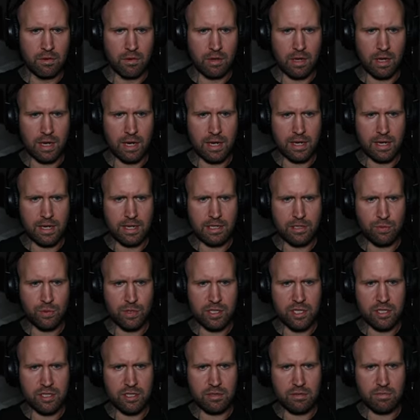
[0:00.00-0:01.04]
Okay, I guess we
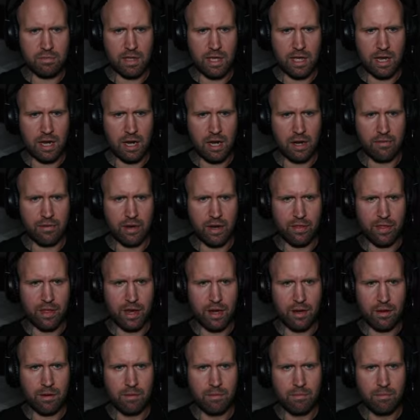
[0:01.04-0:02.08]
just get out of here
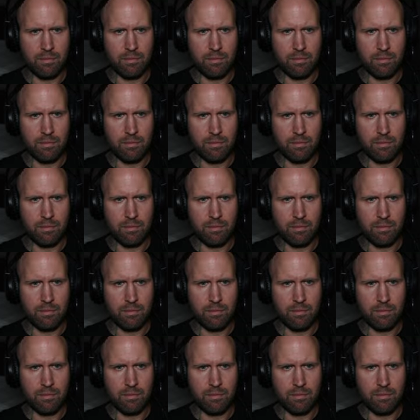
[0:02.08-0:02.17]
then.